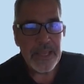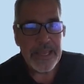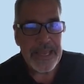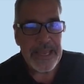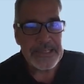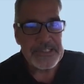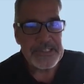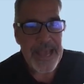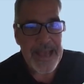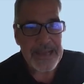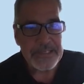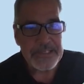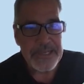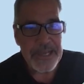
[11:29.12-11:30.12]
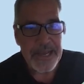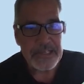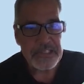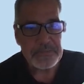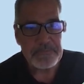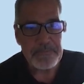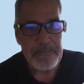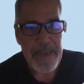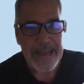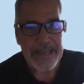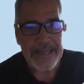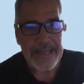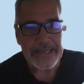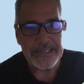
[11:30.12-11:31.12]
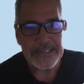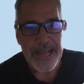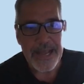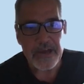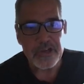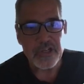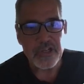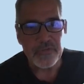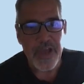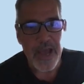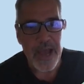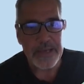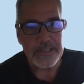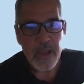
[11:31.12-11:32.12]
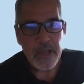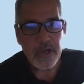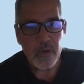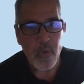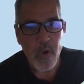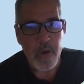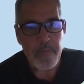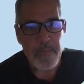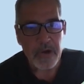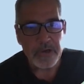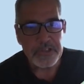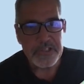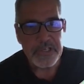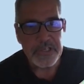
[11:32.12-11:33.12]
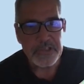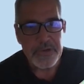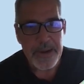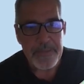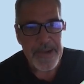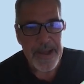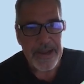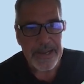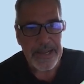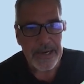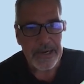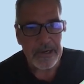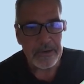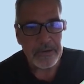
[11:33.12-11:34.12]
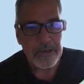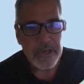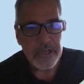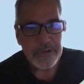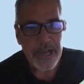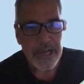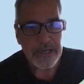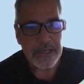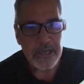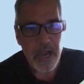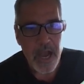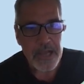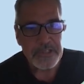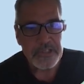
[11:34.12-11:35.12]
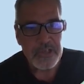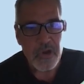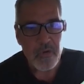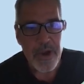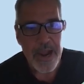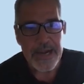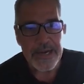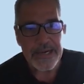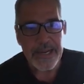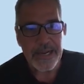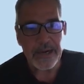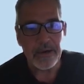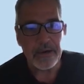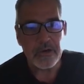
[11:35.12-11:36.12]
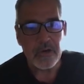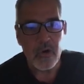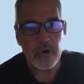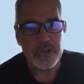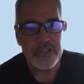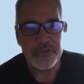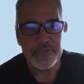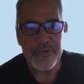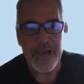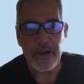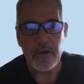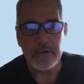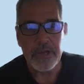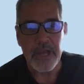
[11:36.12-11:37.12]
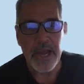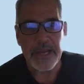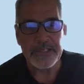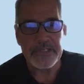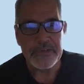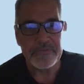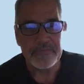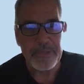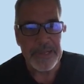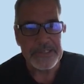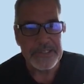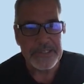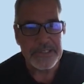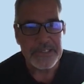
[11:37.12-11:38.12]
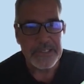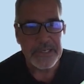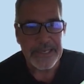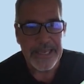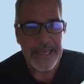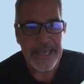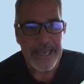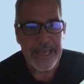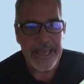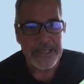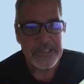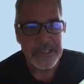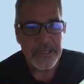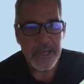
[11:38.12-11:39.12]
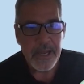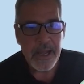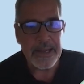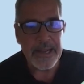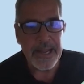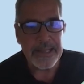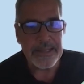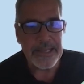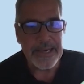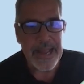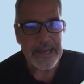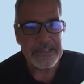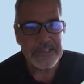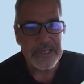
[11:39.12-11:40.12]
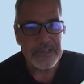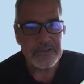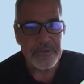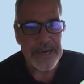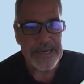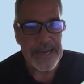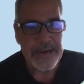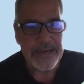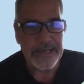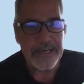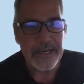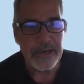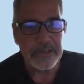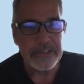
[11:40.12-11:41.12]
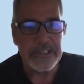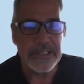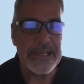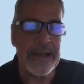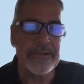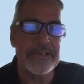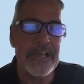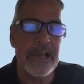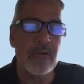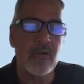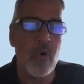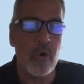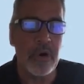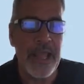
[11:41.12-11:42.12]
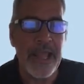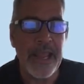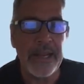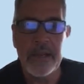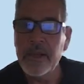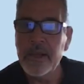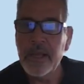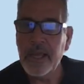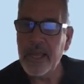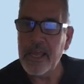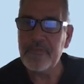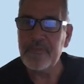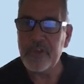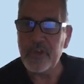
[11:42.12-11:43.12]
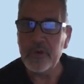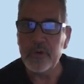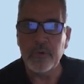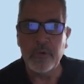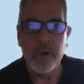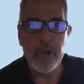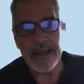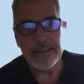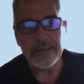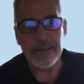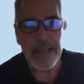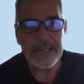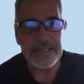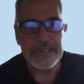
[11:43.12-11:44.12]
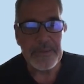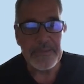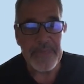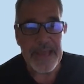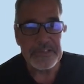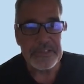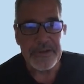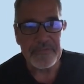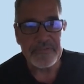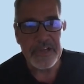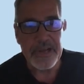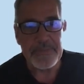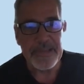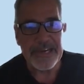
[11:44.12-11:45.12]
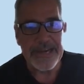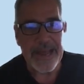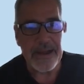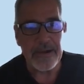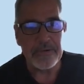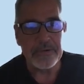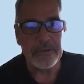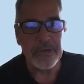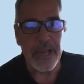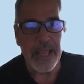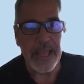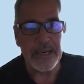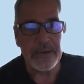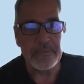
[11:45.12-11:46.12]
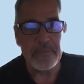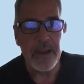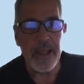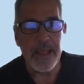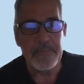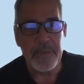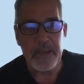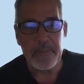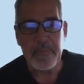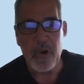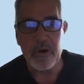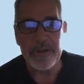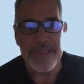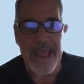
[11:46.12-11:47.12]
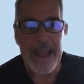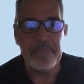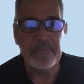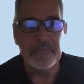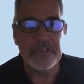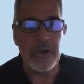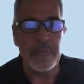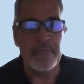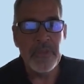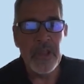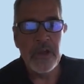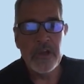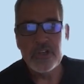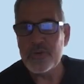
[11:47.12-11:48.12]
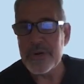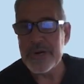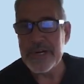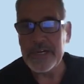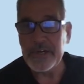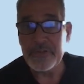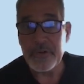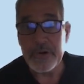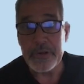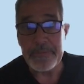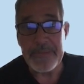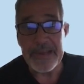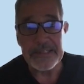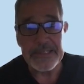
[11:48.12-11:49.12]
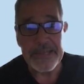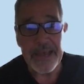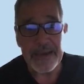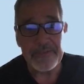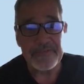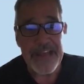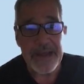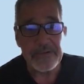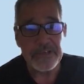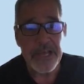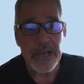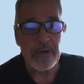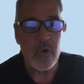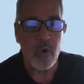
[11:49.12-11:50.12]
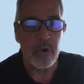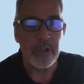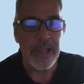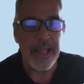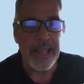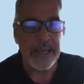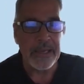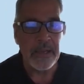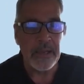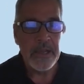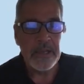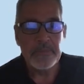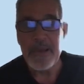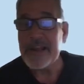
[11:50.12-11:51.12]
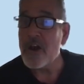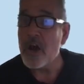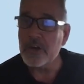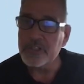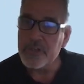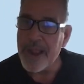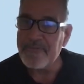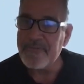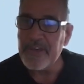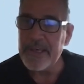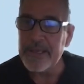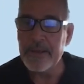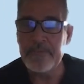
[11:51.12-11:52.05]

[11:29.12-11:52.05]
Easy access back in town. You've got your Walmart sits right about here. You've got Costco right in here. Of course, you've got all kinds of places to eat, and then access right down in here to downtown Coeur d'Alene if you like some of that stuff to come in and out and be a part of that. So 20 to 30 minutes out of downtown Coeur d'Alene, depending on traffic.